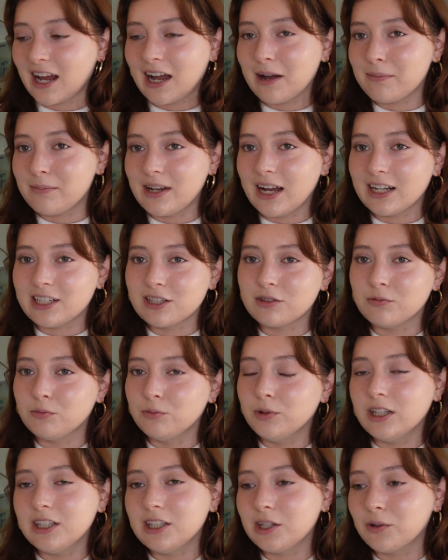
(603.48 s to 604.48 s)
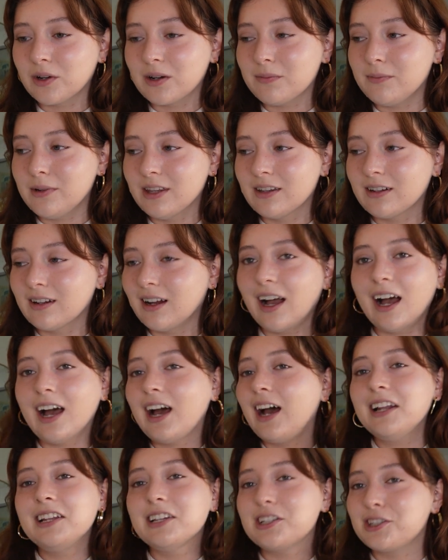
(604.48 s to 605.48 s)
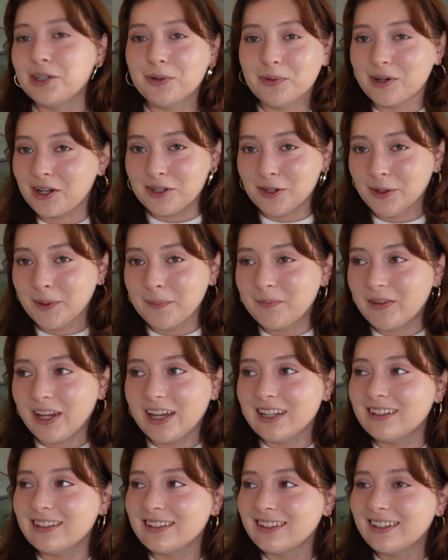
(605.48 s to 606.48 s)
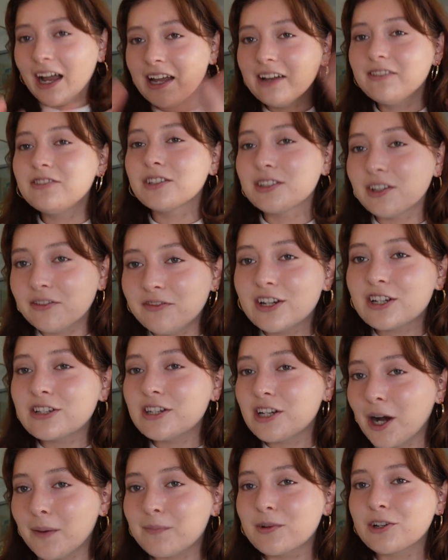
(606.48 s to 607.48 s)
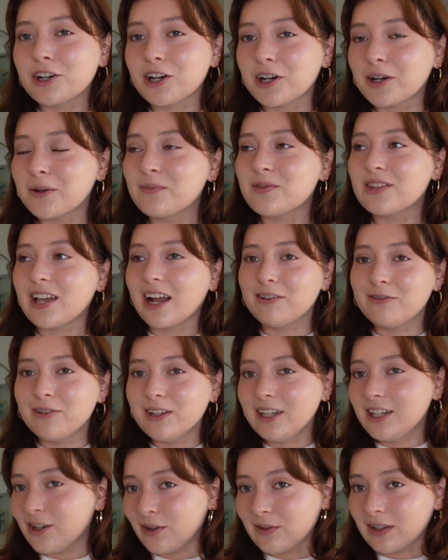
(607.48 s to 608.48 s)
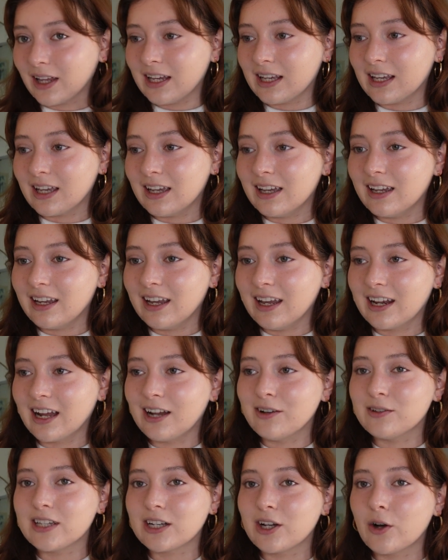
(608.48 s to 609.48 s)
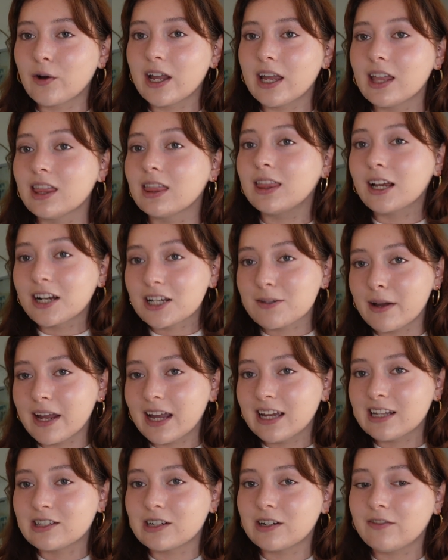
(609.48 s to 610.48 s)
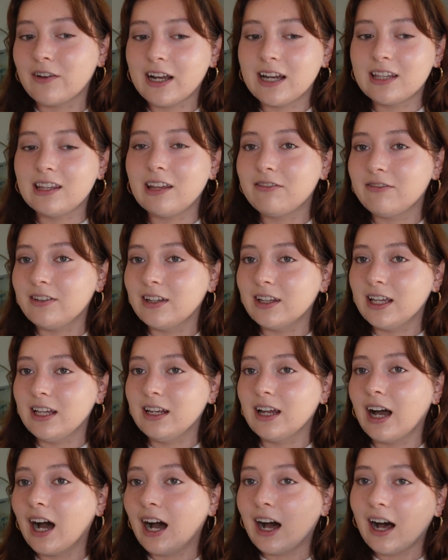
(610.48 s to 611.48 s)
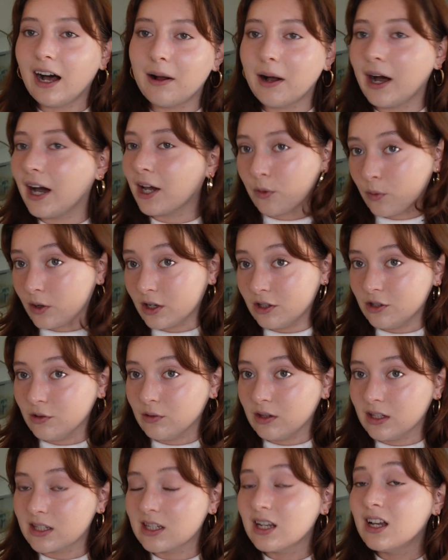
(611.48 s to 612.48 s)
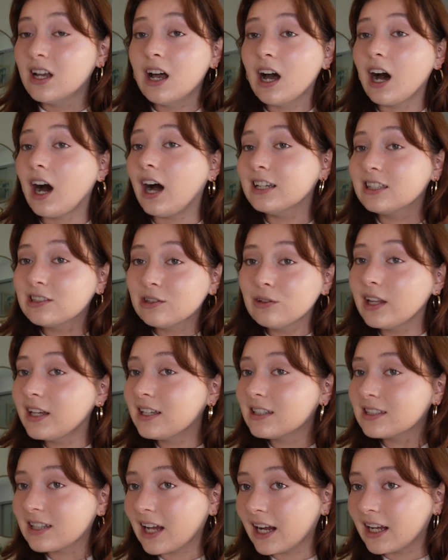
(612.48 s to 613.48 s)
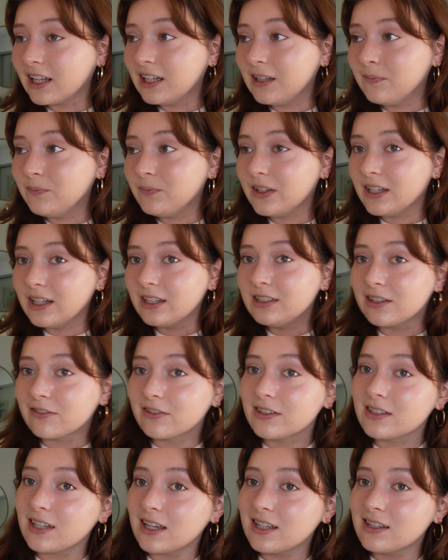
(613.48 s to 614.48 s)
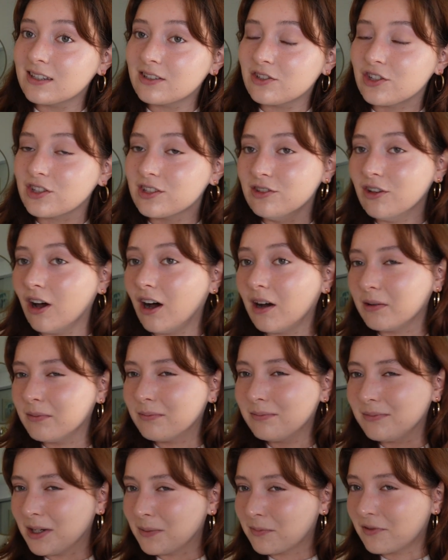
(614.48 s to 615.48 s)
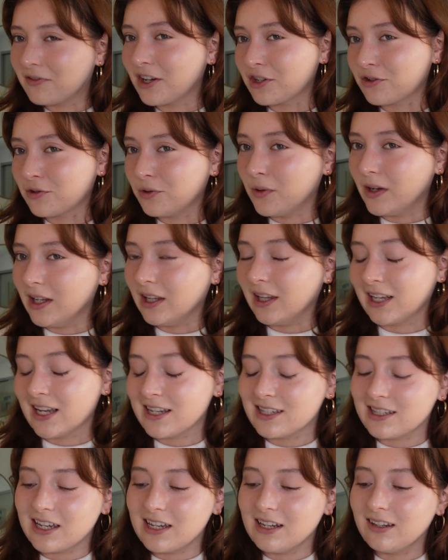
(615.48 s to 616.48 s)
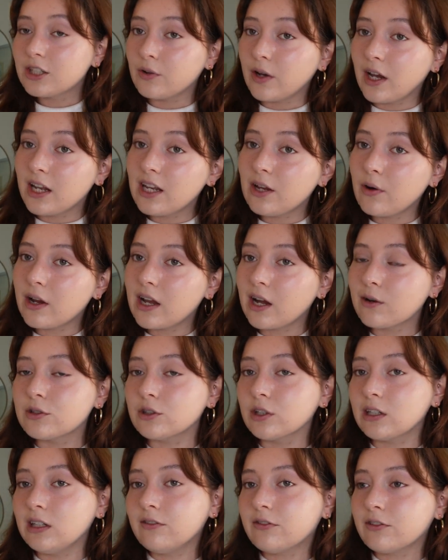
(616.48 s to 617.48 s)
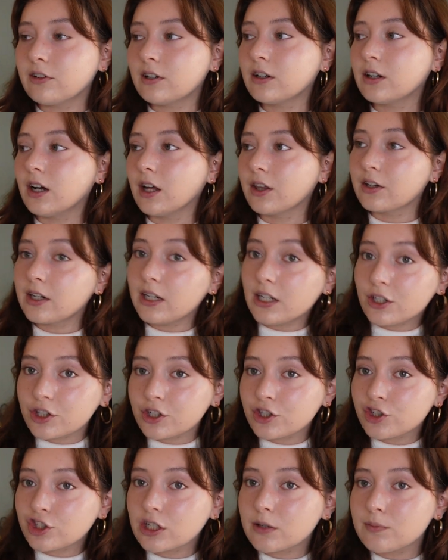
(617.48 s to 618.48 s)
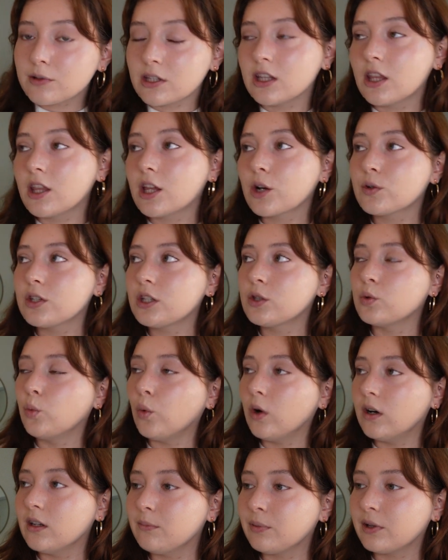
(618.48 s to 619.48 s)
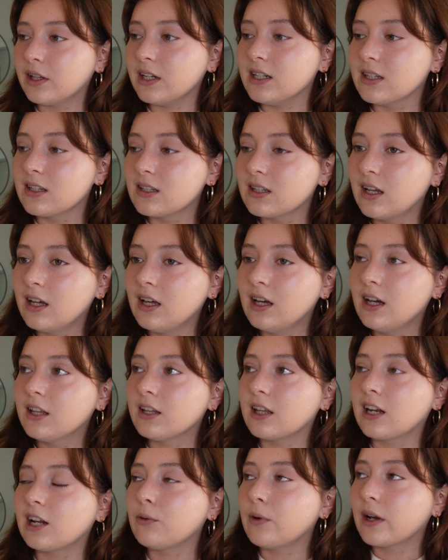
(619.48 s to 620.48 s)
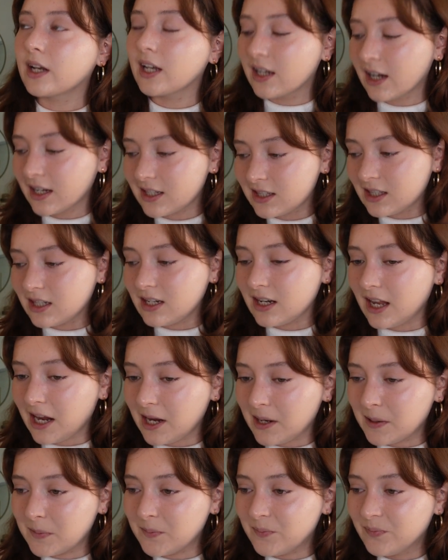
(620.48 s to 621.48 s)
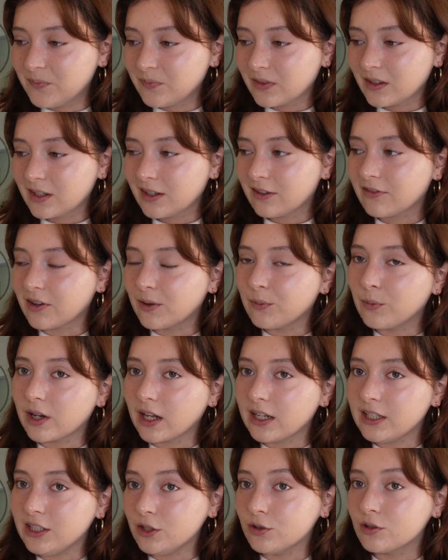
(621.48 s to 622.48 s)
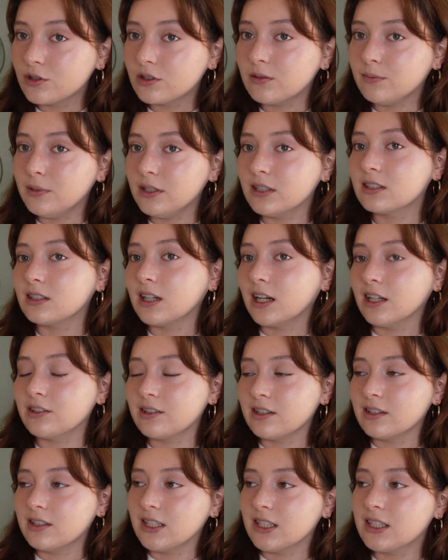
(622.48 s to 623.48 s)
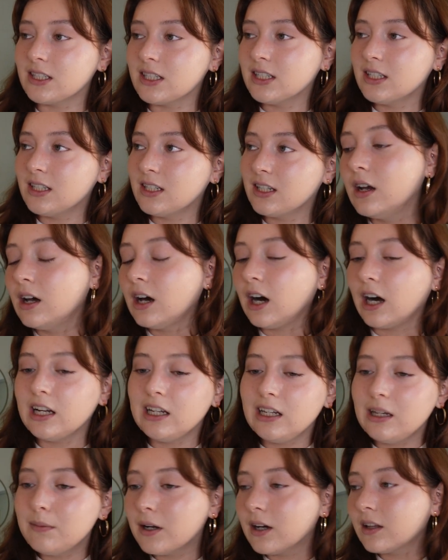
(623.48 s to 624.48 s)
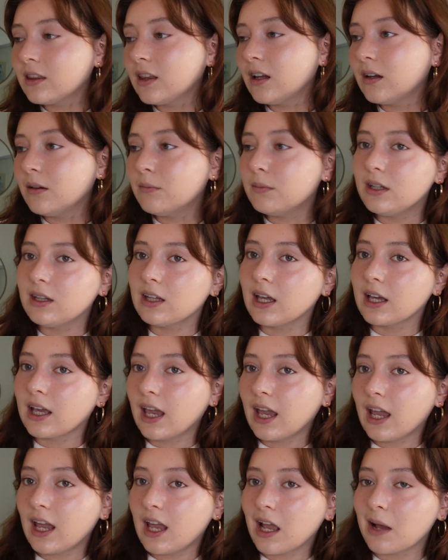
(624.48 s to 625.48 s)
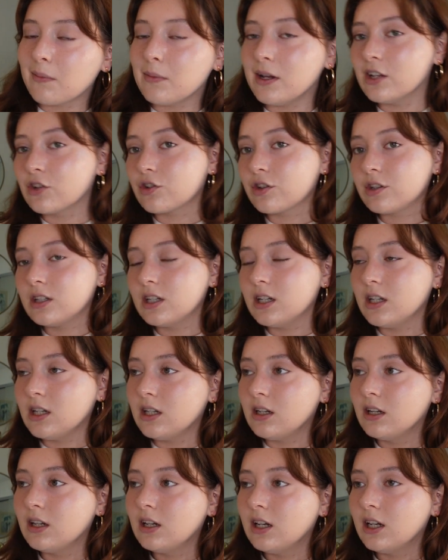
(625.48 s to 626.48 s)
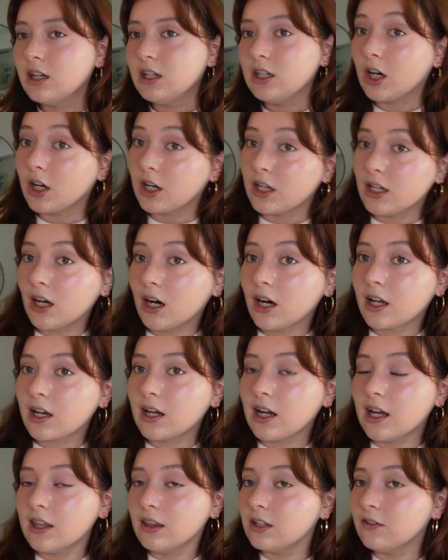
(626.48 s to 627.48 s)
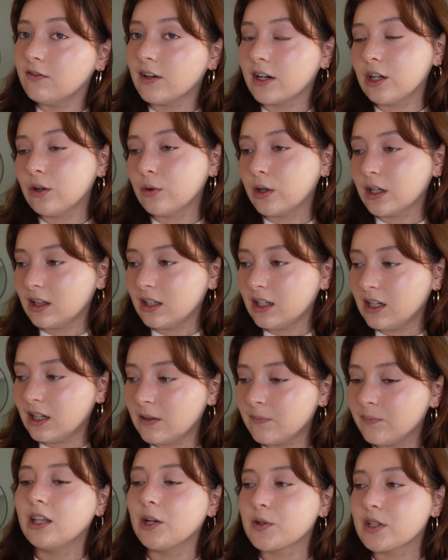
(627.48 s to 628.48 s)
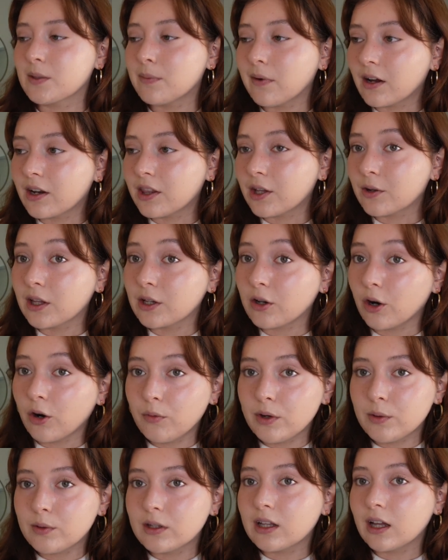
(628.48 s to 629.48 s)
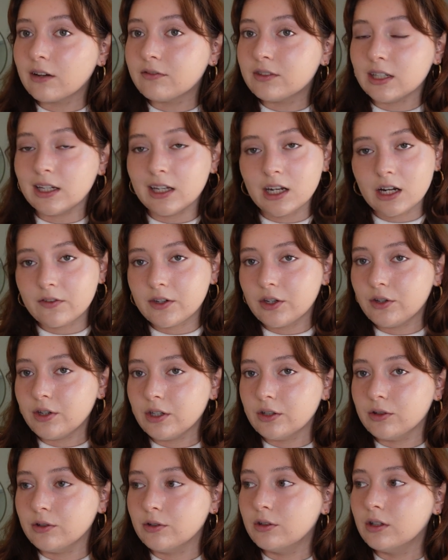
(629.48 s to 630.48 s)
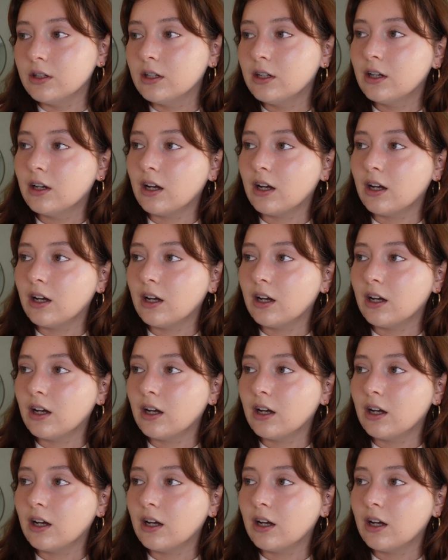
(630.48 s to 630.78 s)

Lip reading: happy. I just really didn't want to be there. I just didn't want to do it. And I have just officially come to terms, I really don't like it. And I was like, okay, there's my answer. If I had that feeling, I don't want to do this. I still like styling in a different sense, just not in a professional way, like I said. So anyway, I was looking for other internships, and then there was this one place that I recognized the name from when I used to be a stylist assistant. I emailed them being like, hey, I'm interested, yada yada, and then very quickly they responded. They're like, oh, we would love to interview you